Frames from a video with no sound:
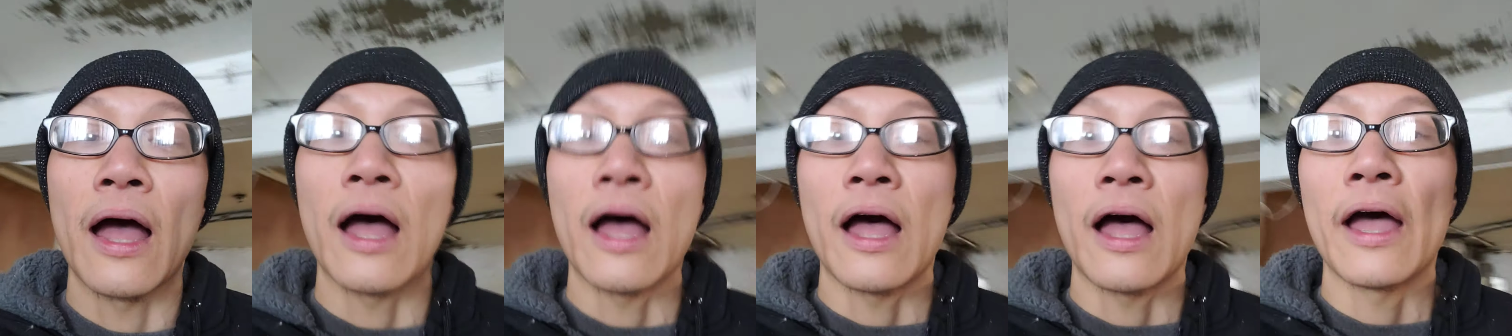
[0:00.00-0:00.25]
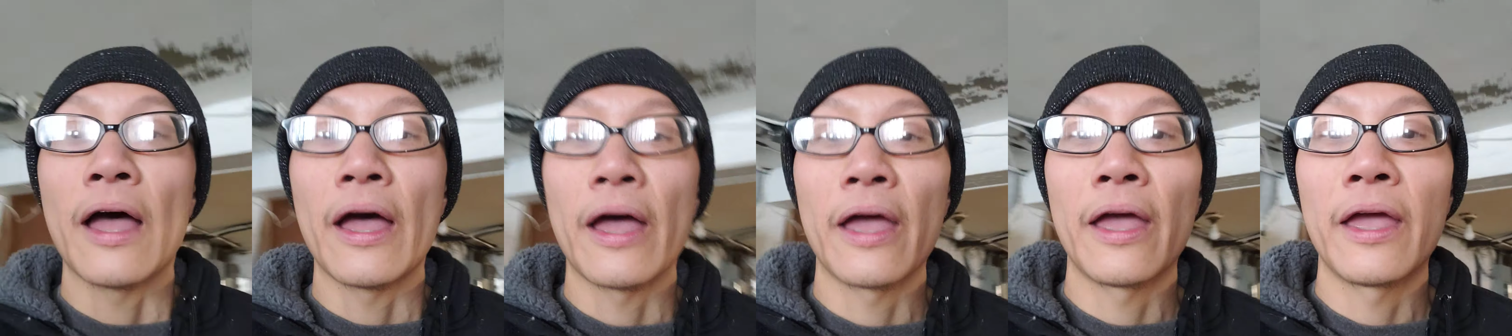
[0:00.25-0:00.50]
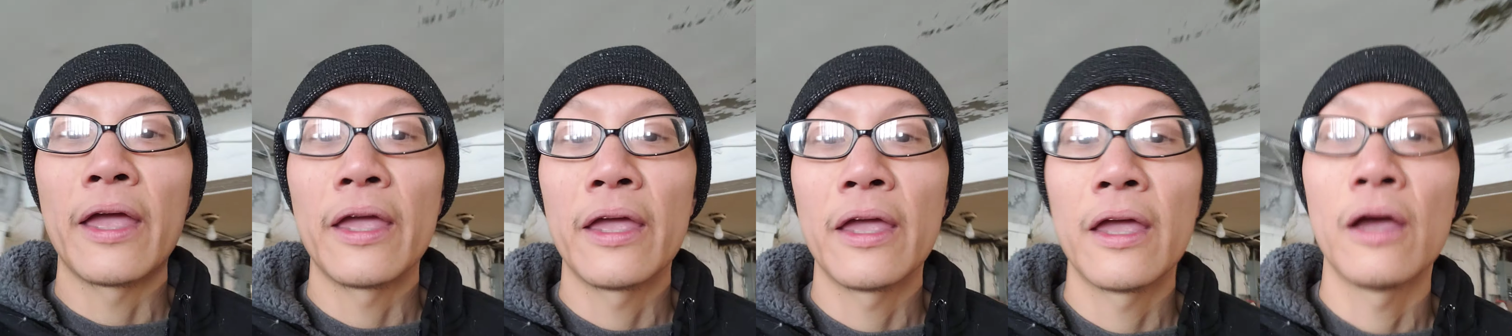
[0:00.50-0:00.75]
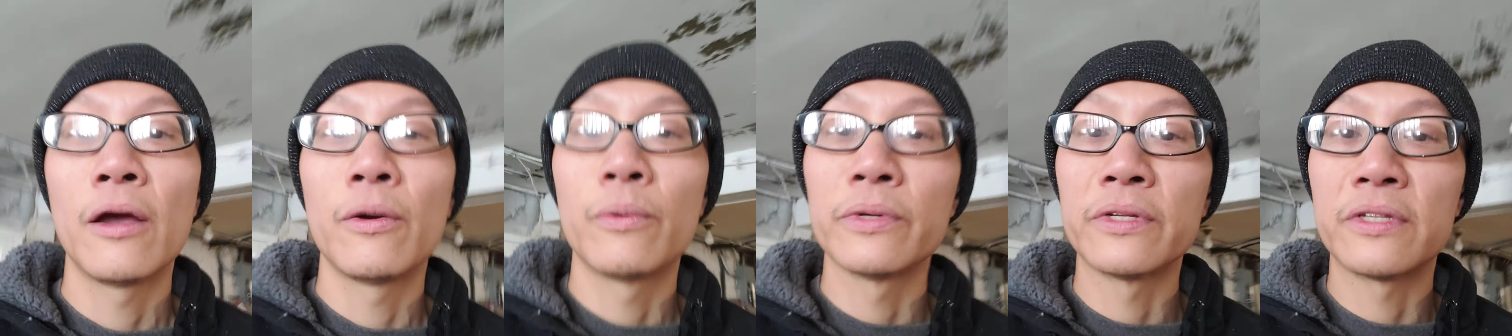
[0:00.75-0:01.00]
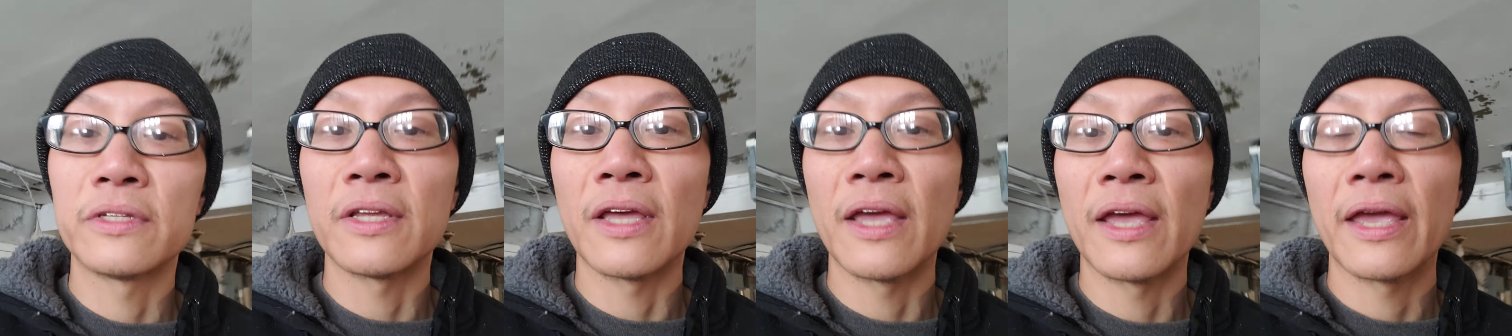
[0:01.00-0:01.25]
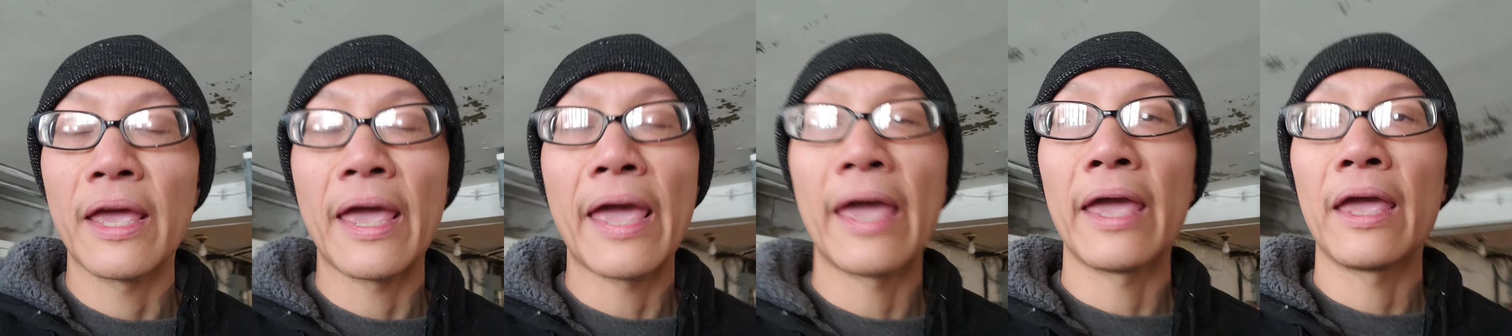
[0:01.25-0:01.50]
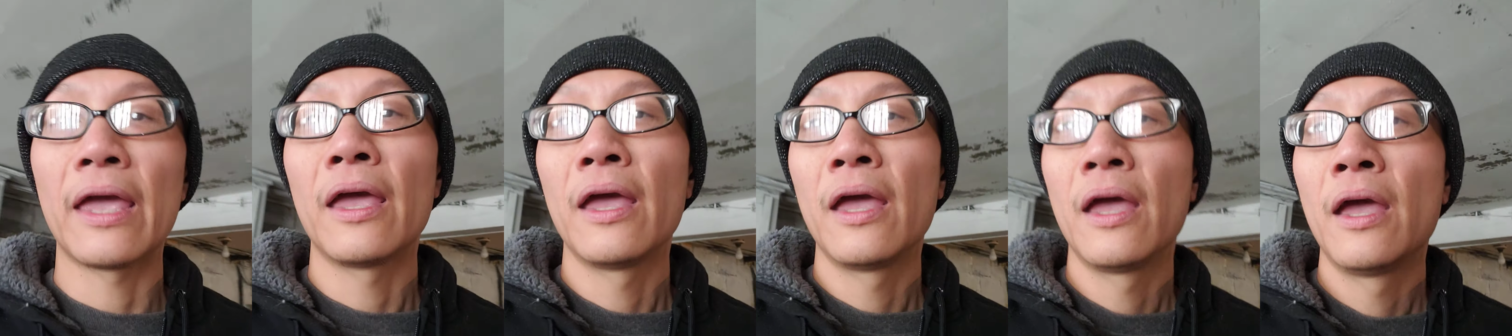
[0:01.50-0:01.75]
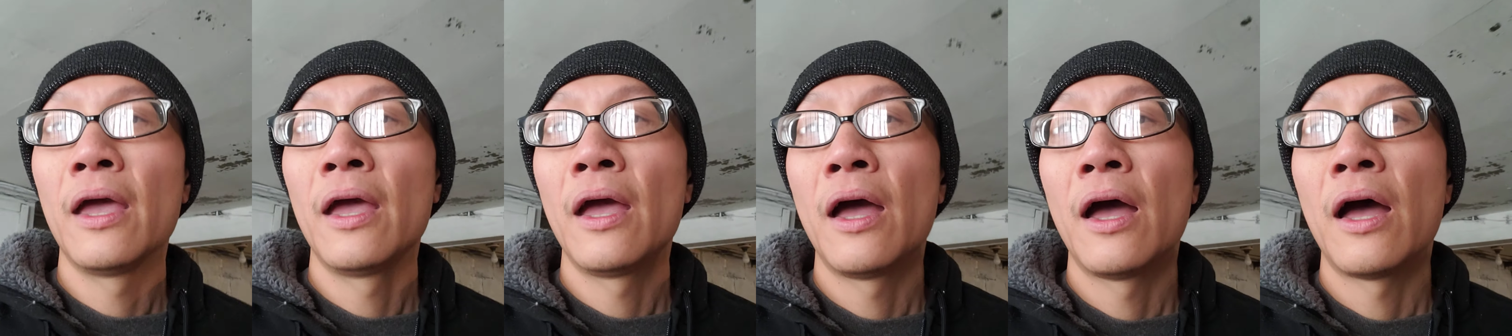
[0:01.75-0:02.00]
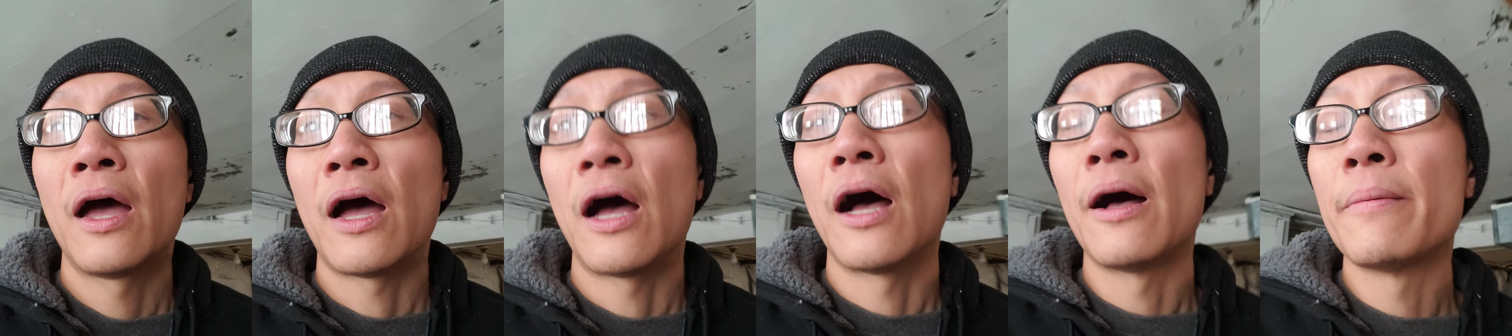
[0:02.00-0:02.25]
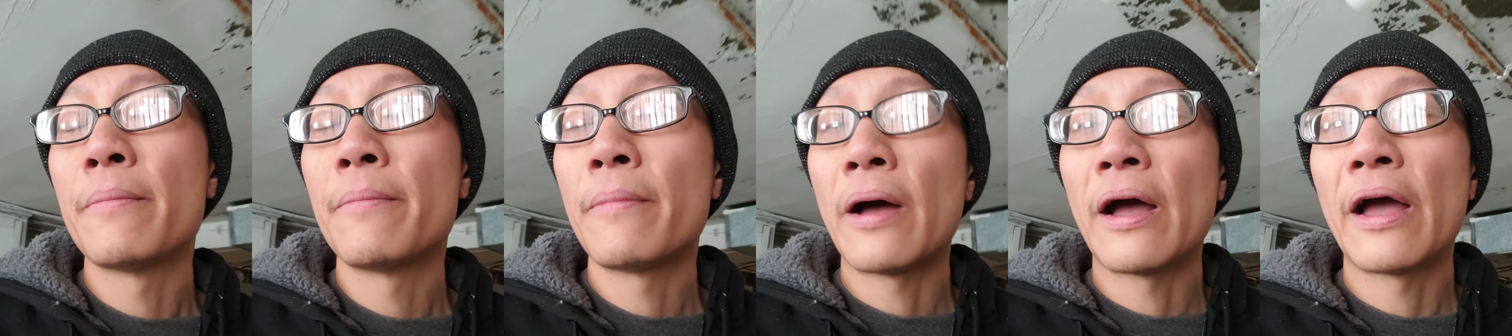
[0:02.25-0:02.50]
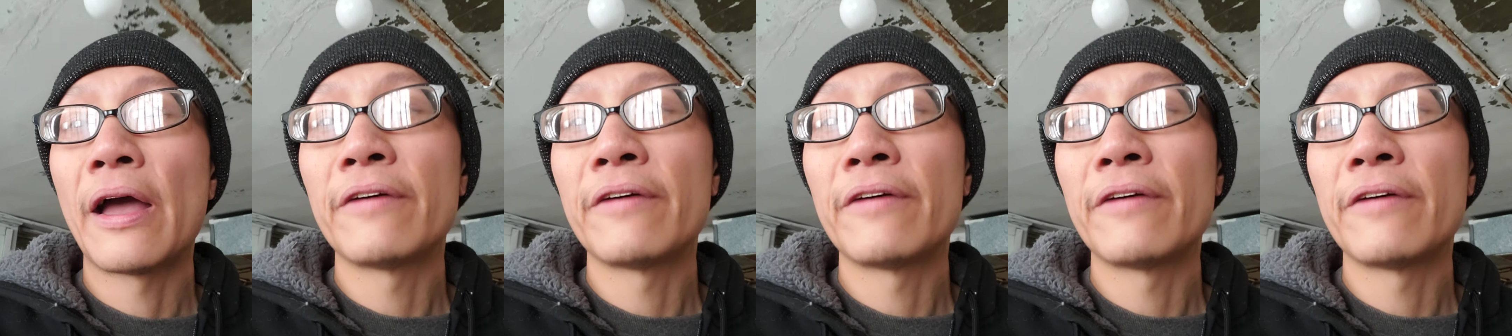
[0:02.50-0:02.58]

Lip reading: I was saying, hey, I